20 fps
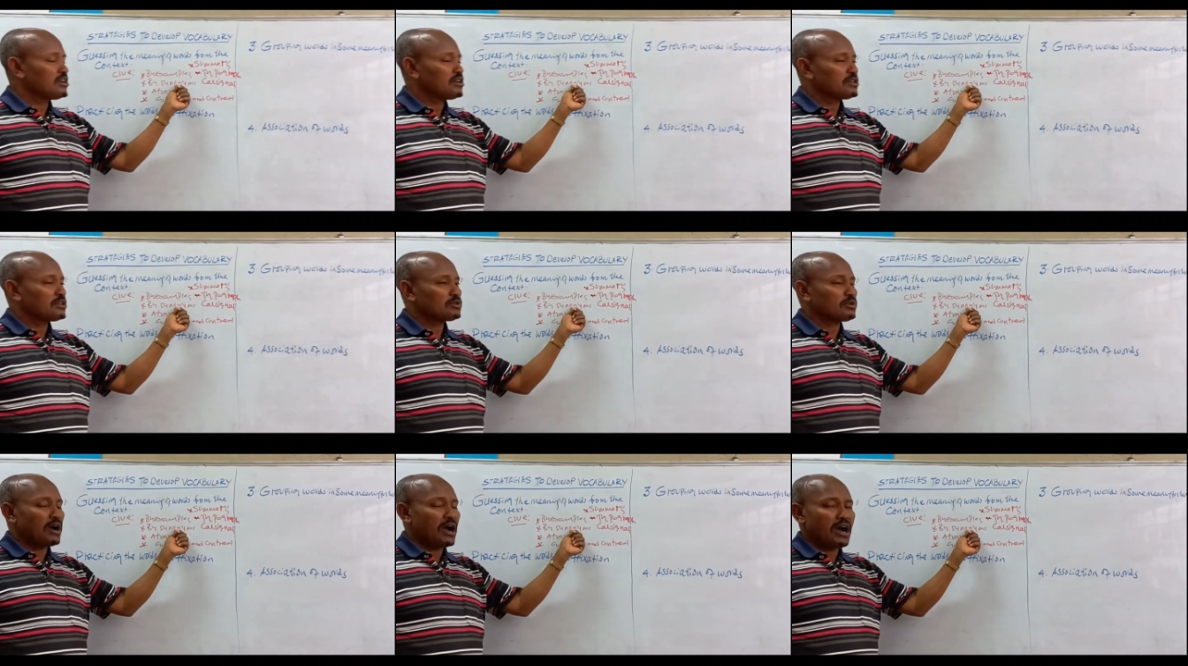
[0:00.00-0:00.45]

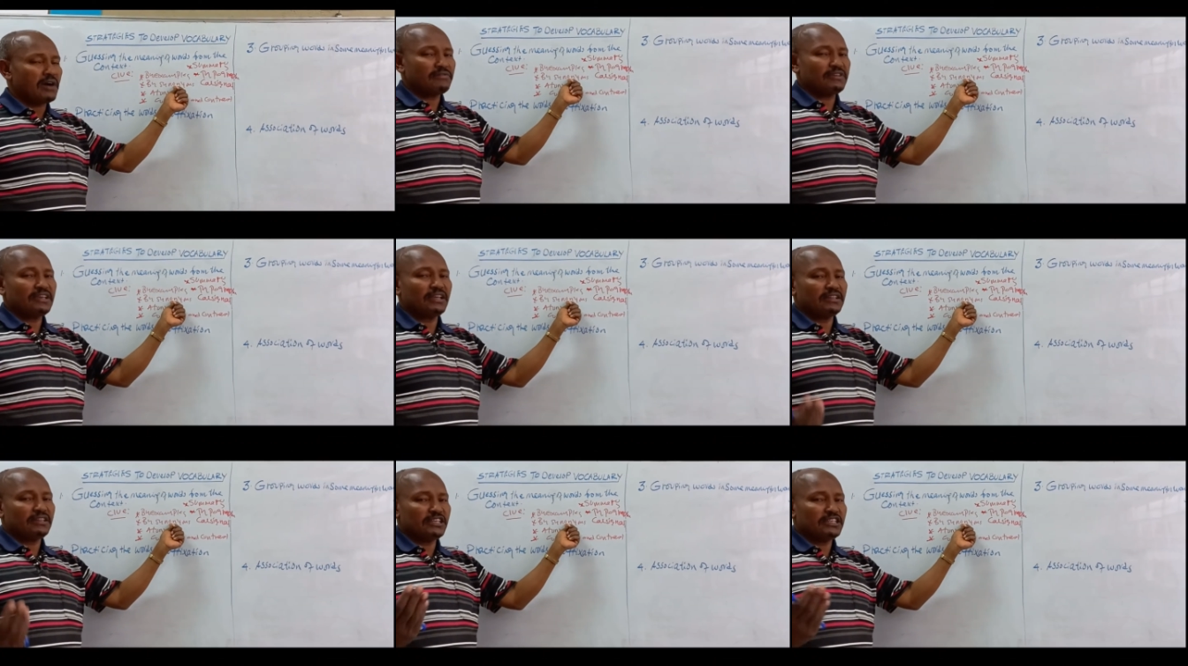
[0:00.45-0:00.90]
So
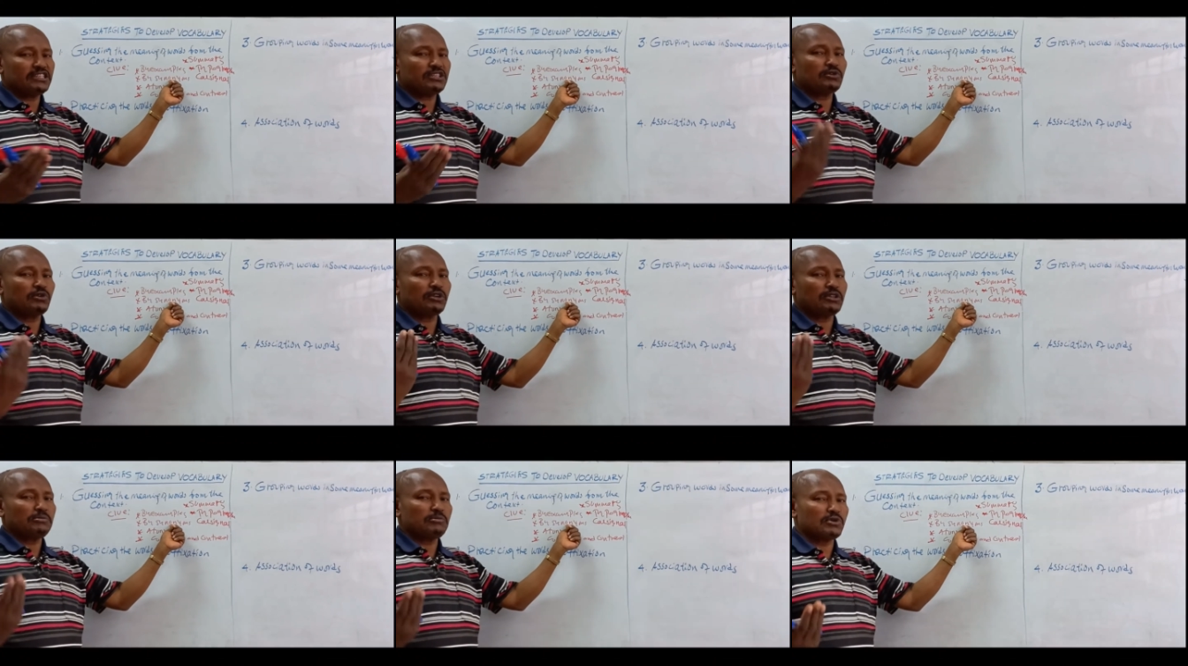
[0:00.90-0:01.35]
having these
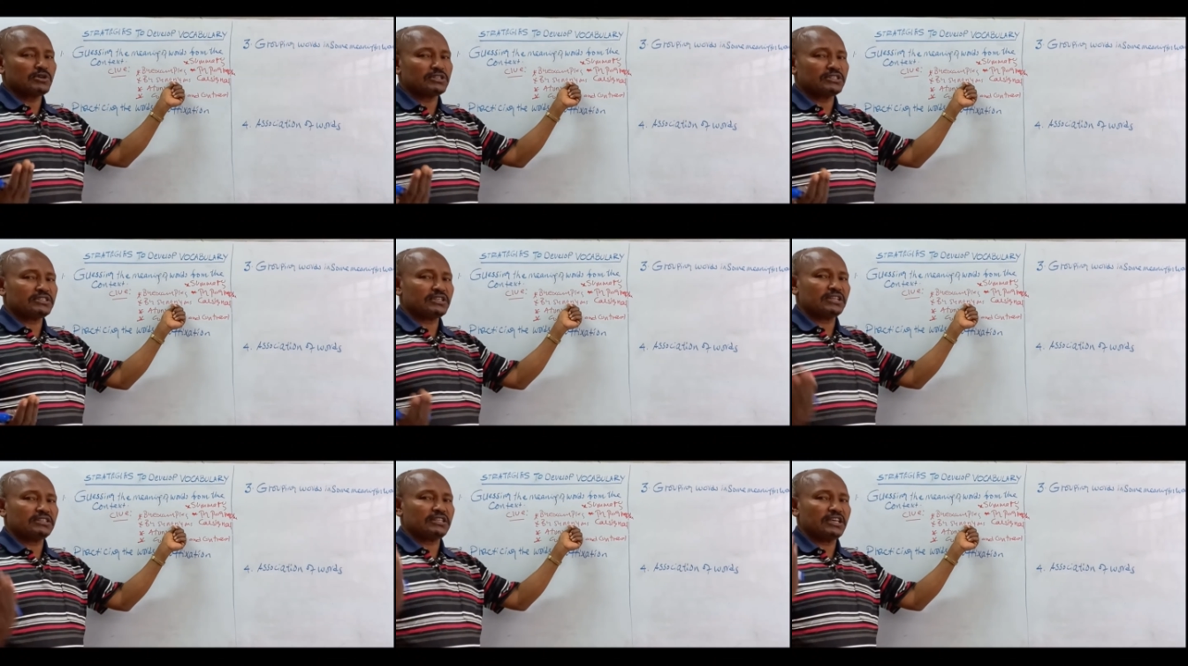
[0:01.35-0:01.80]
synonym
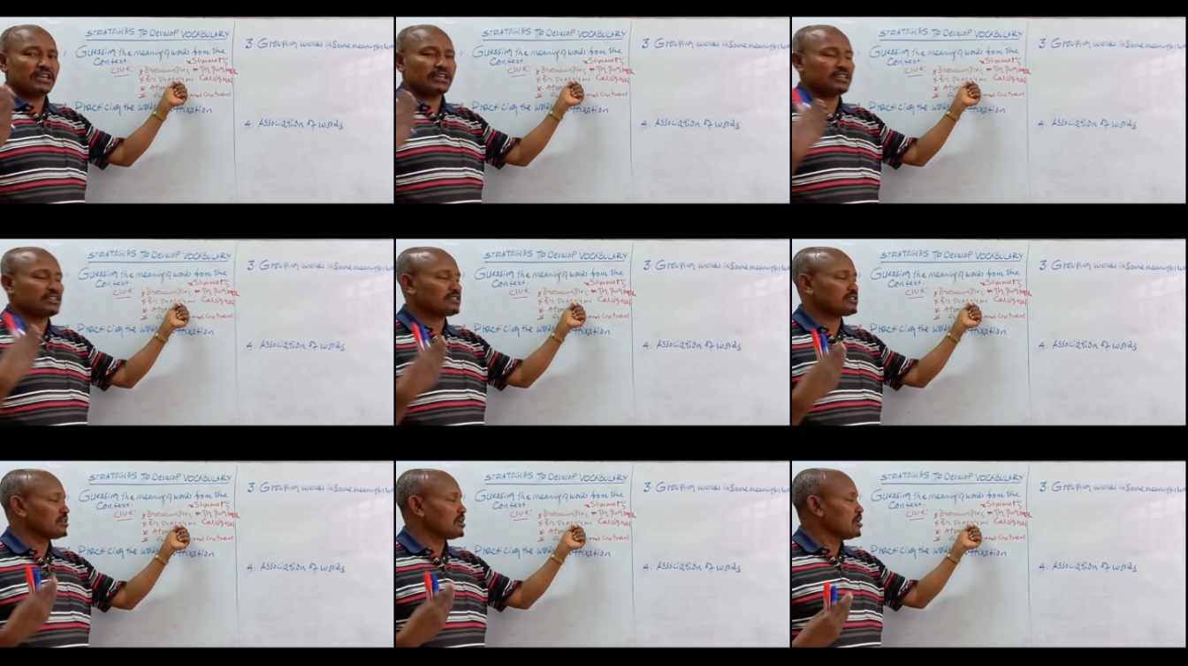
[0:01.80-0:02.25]
words in a
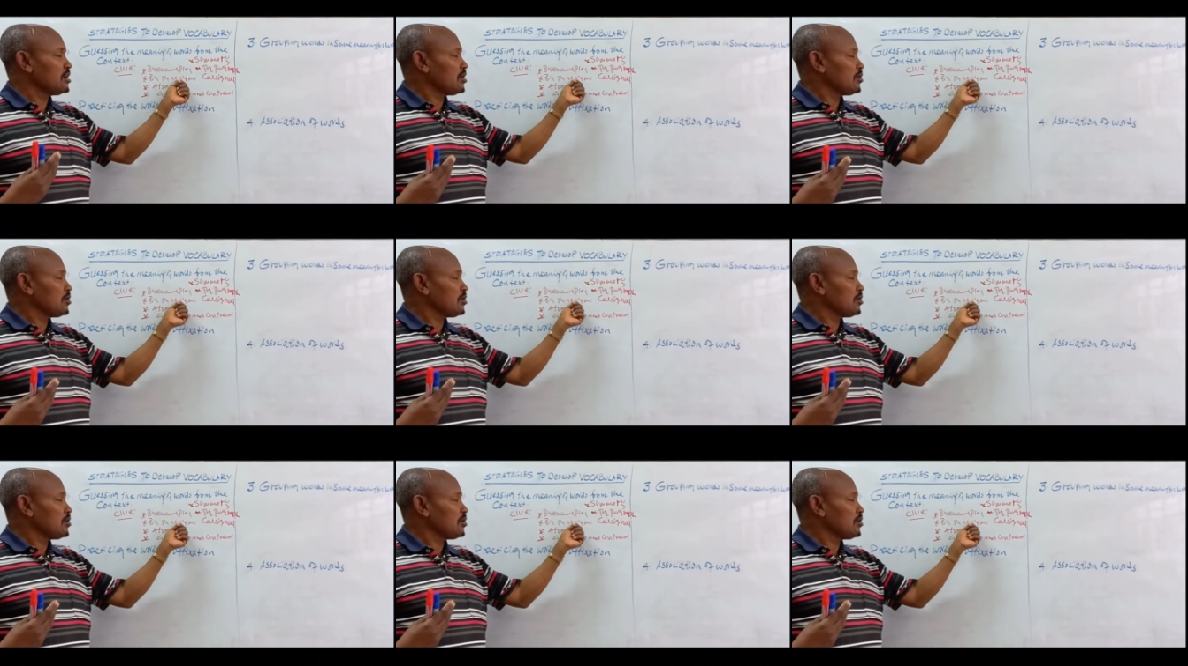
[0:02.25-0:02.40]
text,